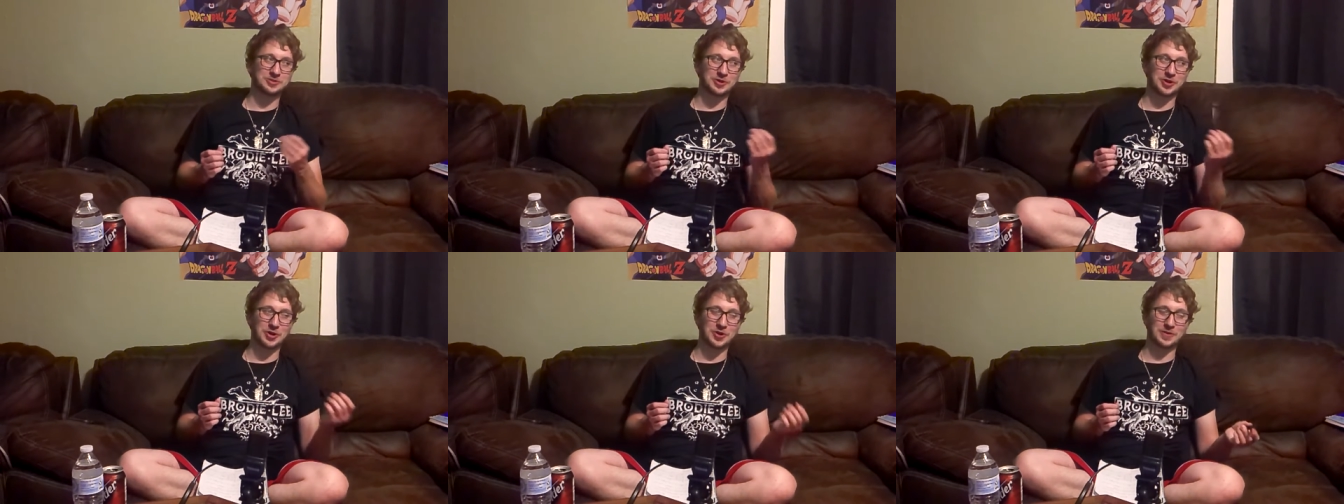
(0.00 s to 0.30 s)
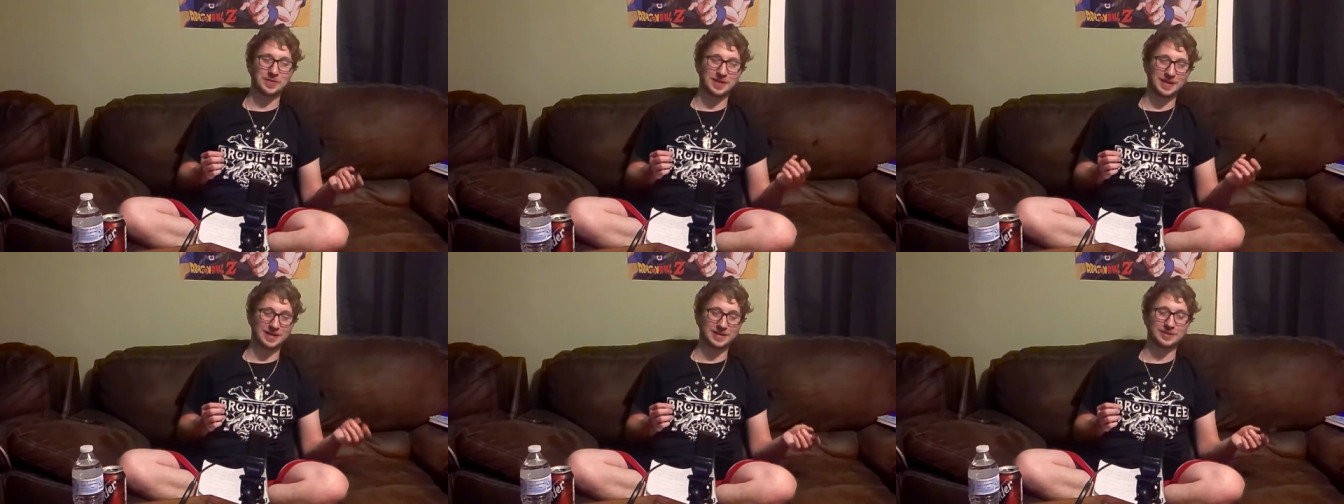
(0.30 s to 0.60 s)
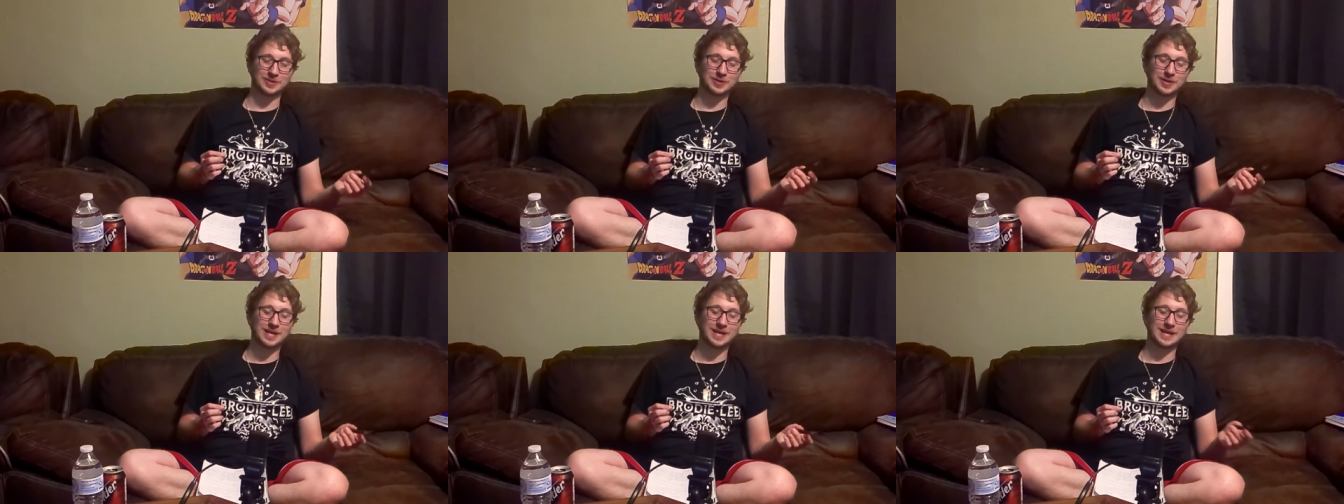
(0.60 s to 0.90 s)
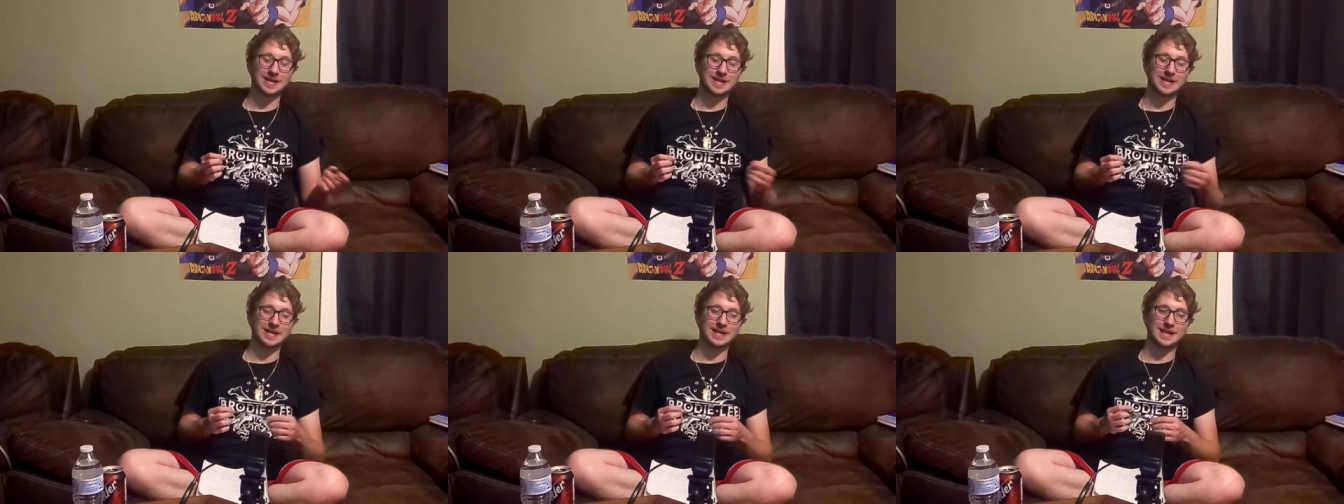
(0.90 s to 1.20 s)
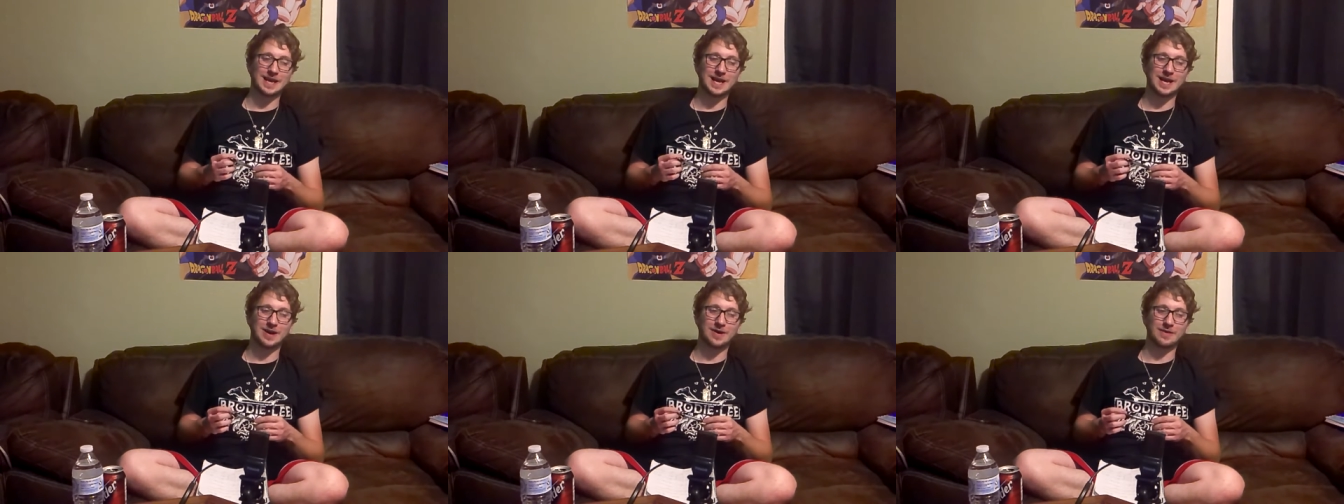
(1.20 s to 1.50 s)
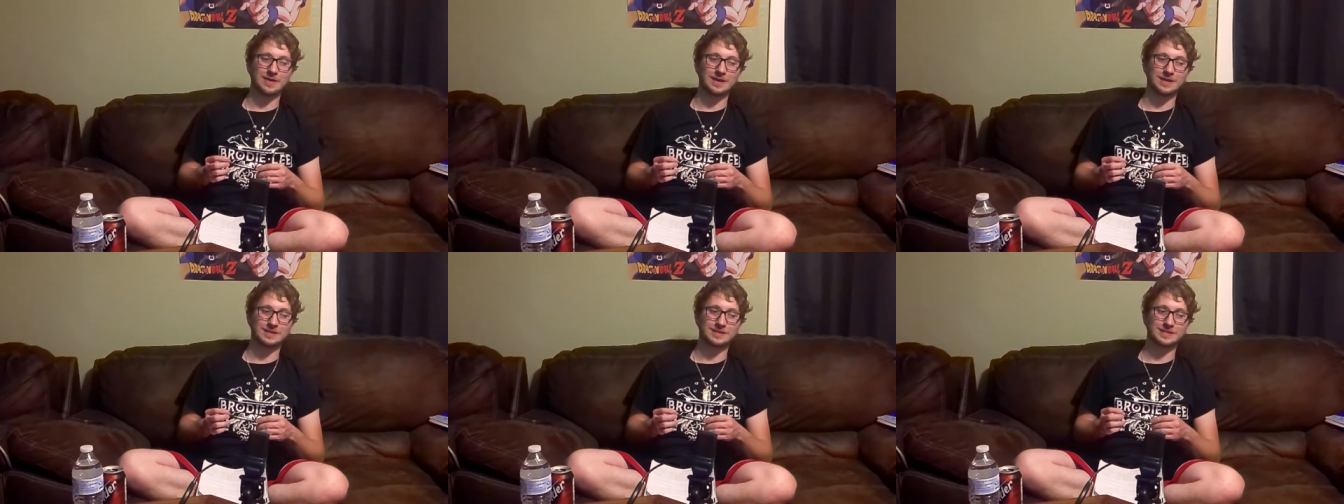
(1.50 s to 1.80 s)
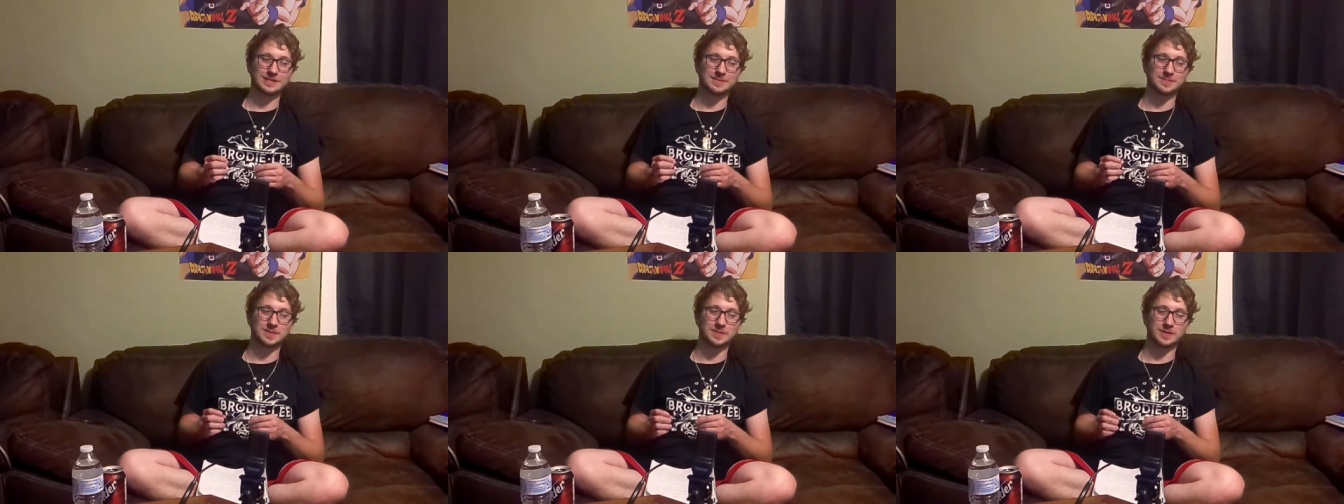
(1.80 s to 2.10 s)
like looking at it now, it
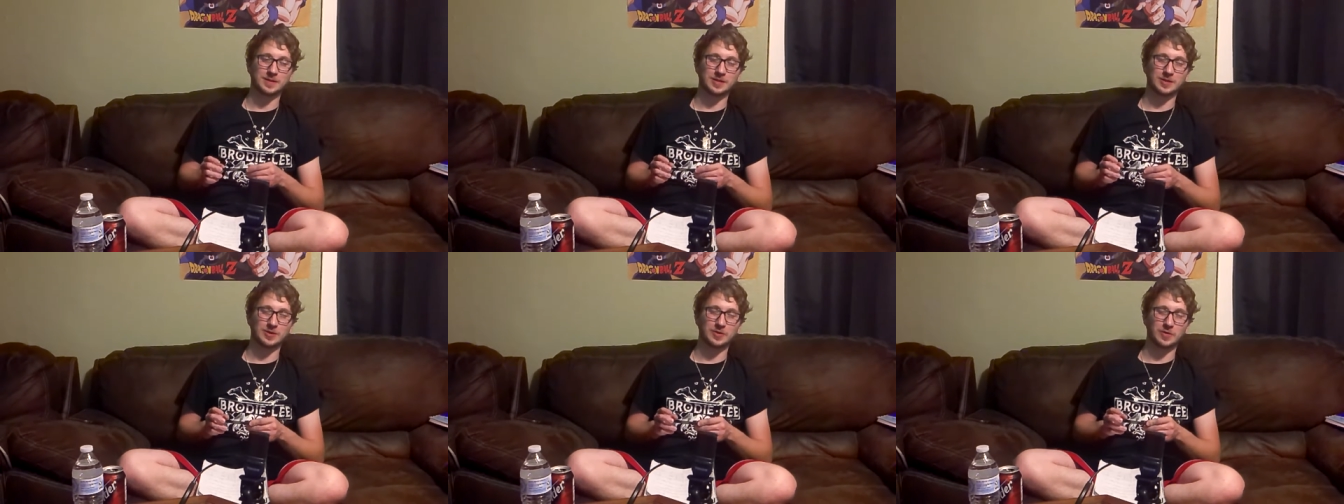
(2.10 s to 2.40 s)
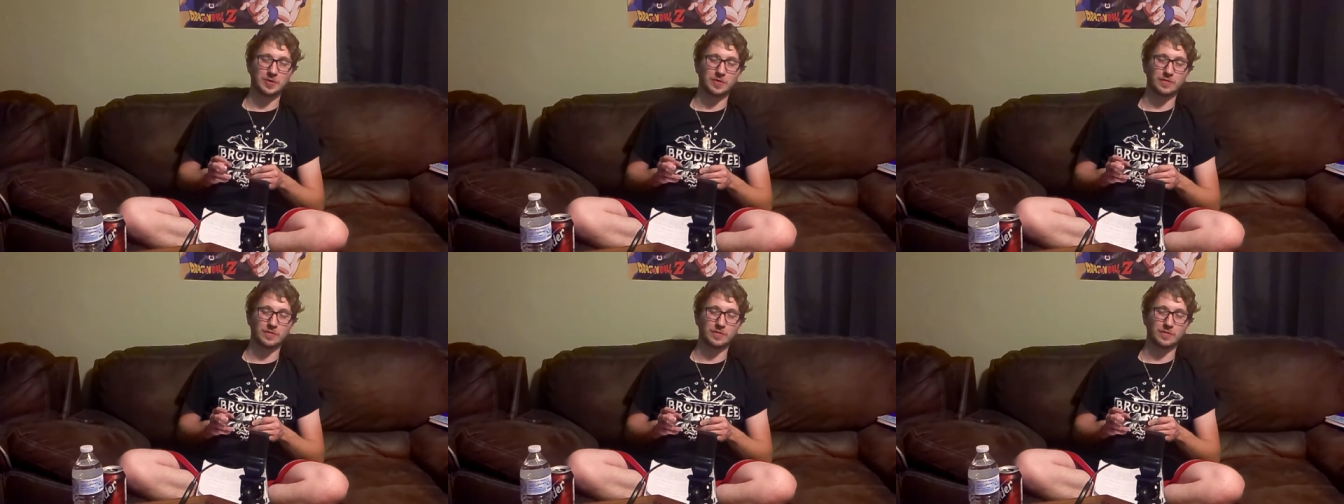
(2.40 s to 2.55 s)
seems a little